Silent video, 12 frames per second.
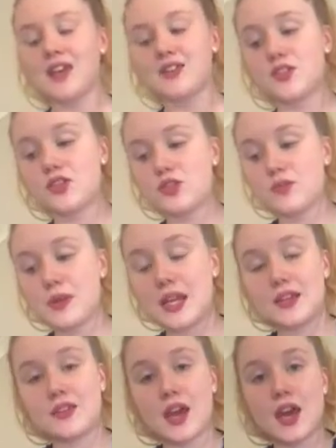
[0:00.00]
Social
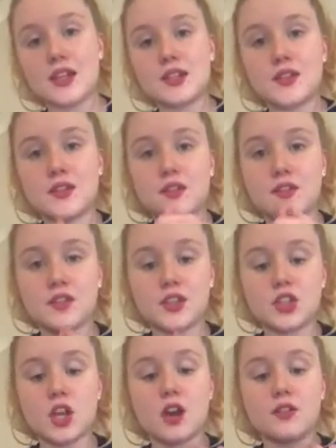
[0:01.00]
being that the
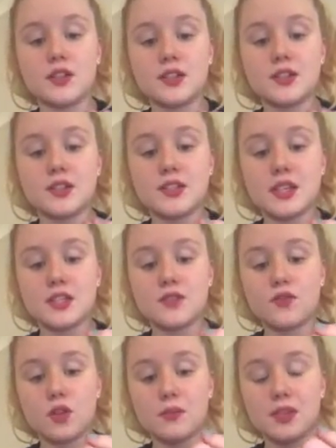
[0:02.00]
child is assessed
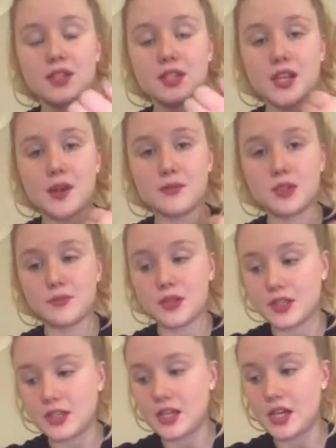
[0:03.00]
from its
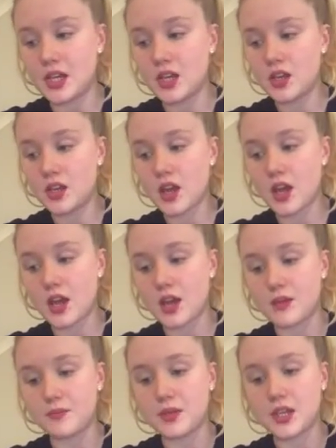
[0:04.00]
adaptability
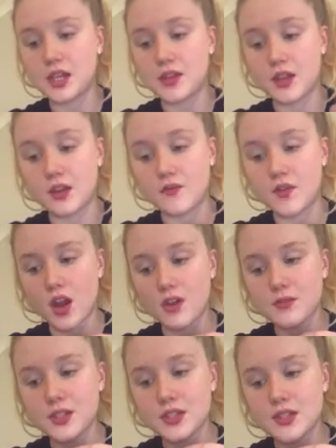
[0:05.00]
in their
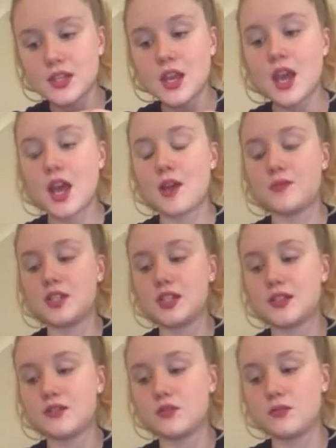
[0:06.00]
environments, and
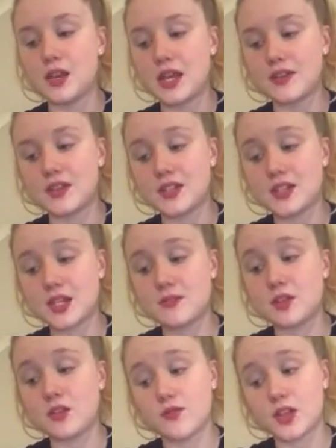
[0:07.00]
medicinal being the
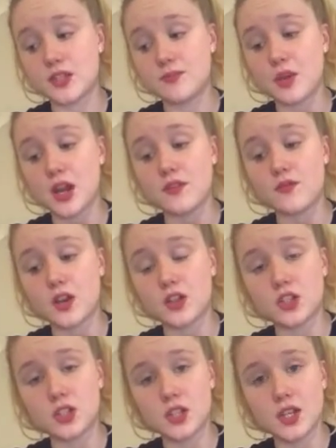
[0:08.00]
assessment of one's brain
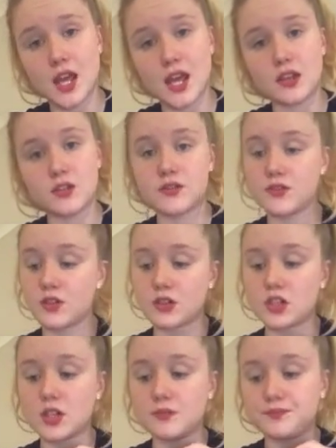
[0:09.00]
function and
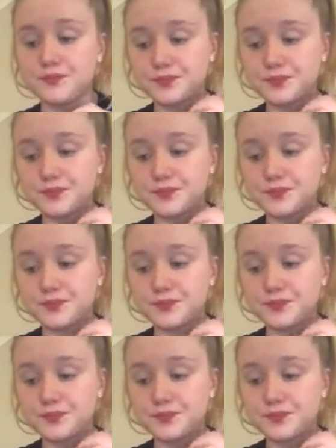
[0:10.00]
structure.